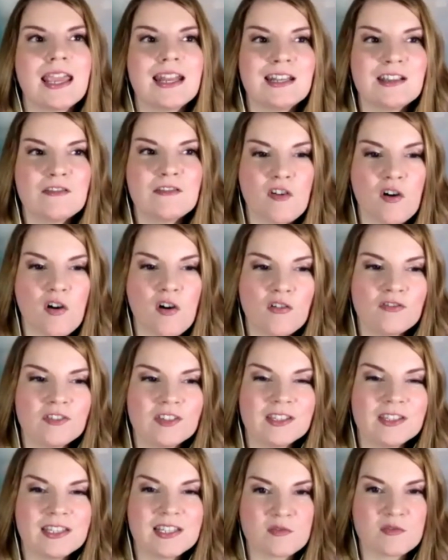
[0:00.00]
can evolve
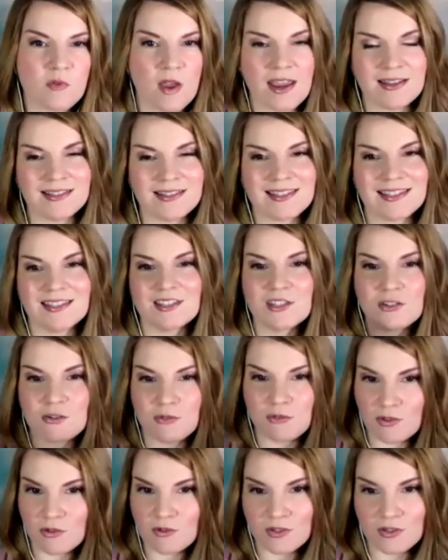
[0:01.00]
in these ways. And
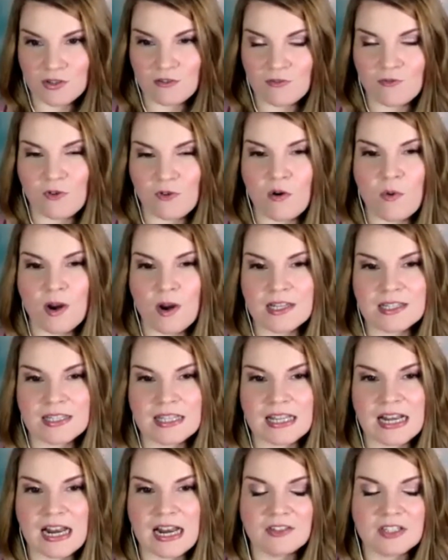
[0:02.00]
so, those are the four
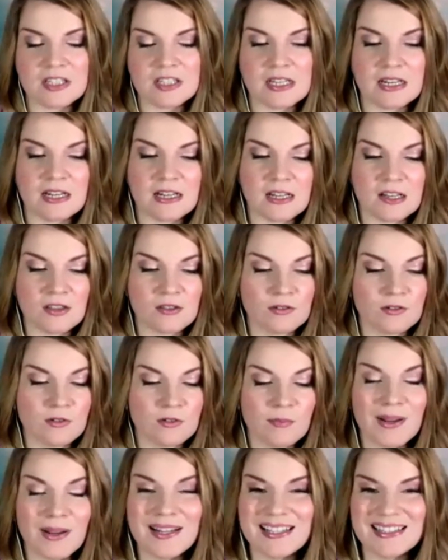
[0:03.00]
ways that I've seen it
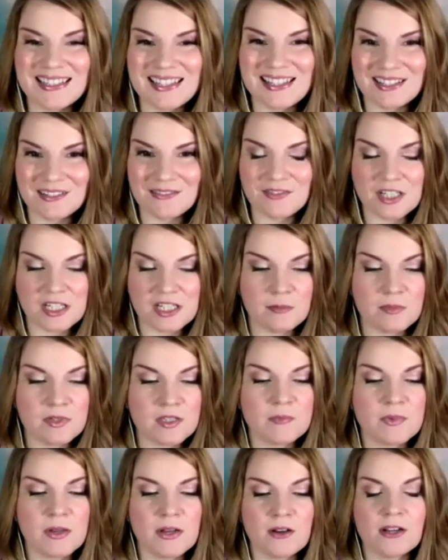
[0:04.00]
through buddy love, team
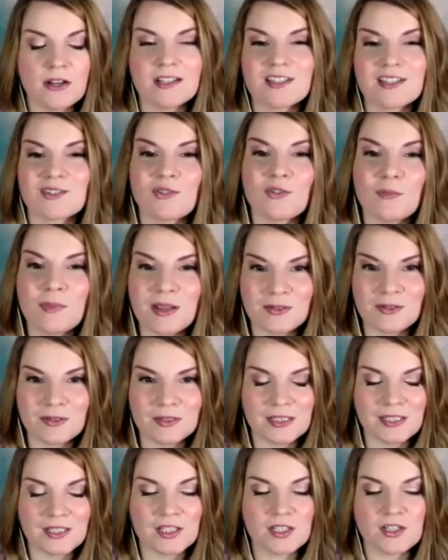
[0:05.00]
spirit, soulmate
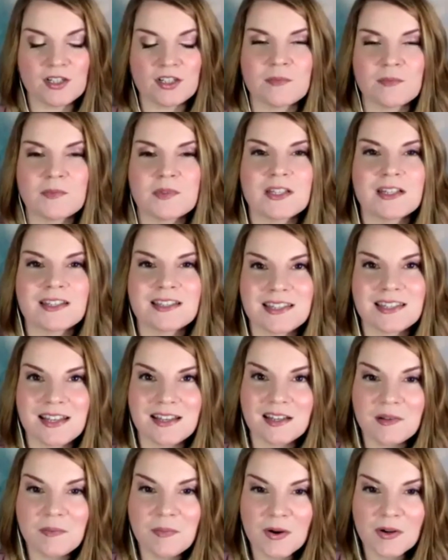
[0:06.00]
relationships, and
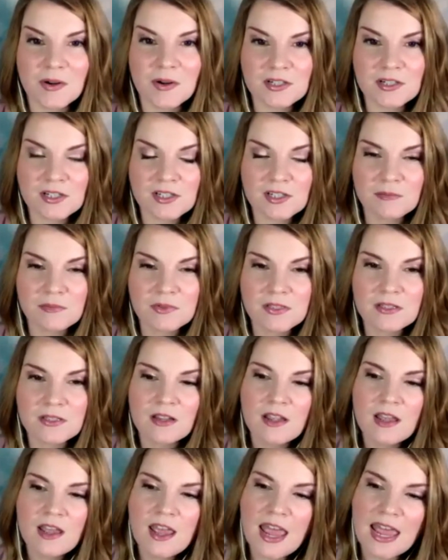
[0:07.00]
ascended partnerships.
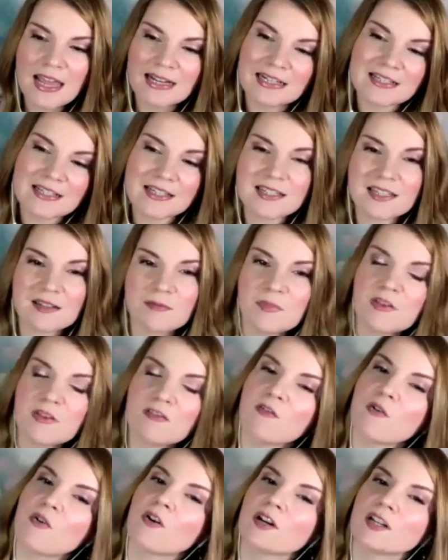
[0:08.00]
And as I said
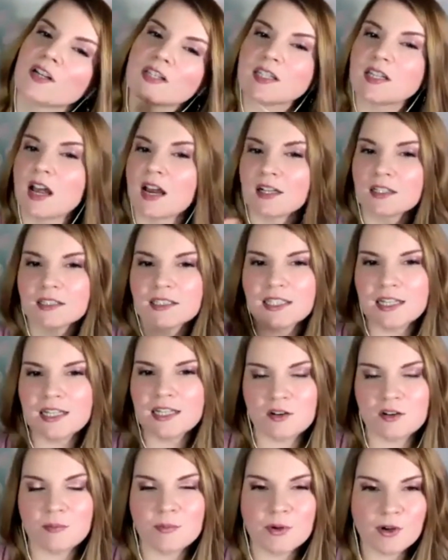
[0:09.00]
before, it's not a
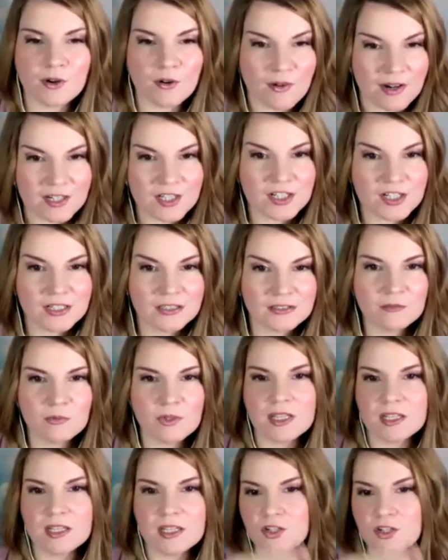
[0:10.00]
linear
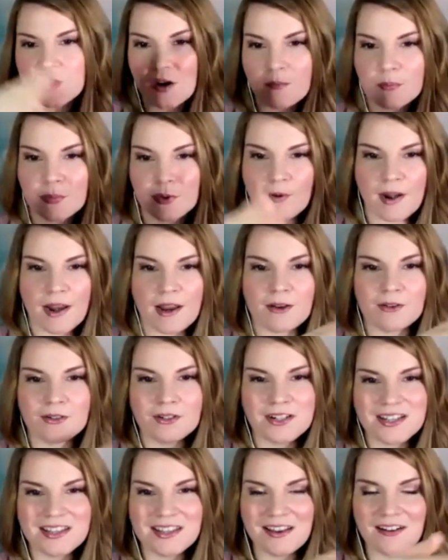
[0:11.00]
progression. We can jump
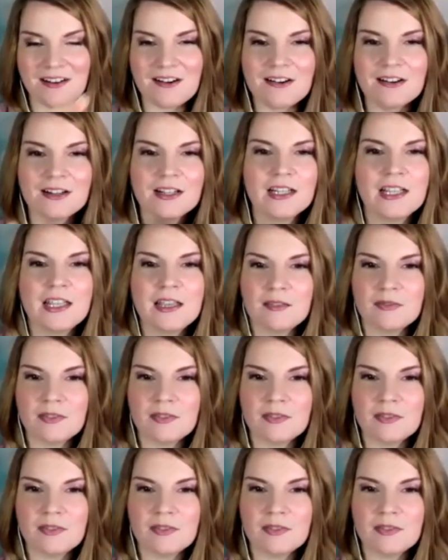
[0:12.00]
around there.